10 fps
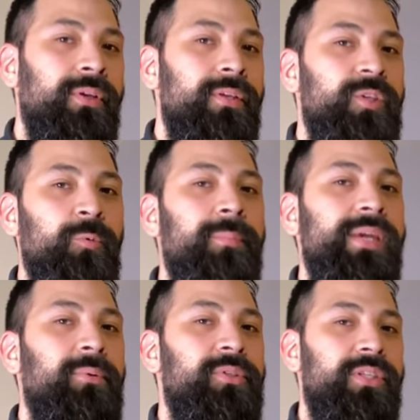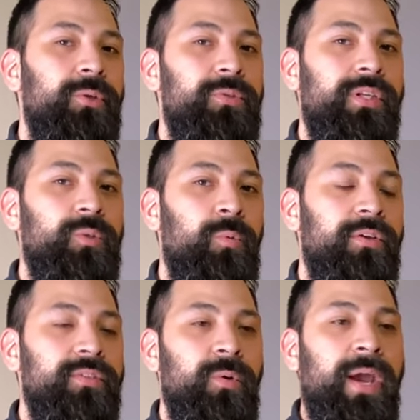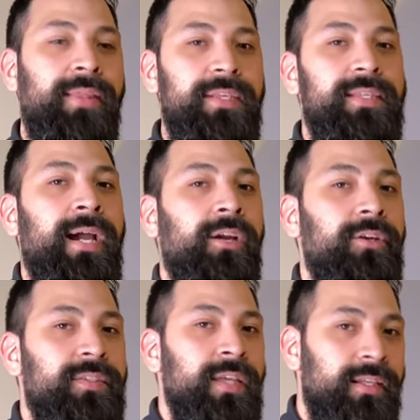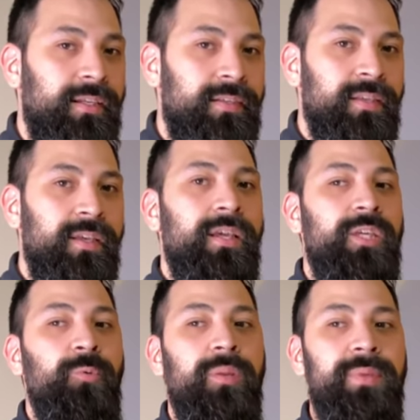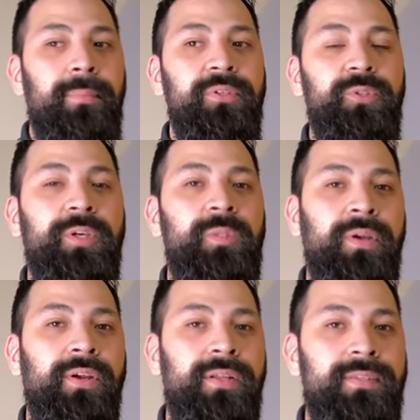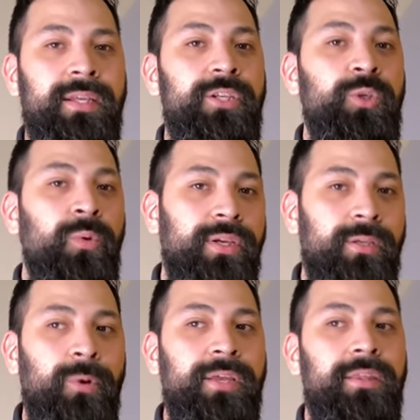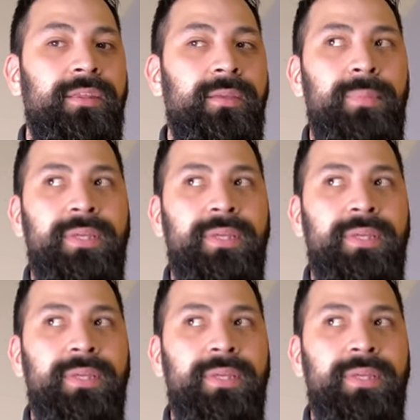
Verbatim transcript: So you want to be able to use it as well. So at these higher settings, you want to be able to experience and enjoy it rather than be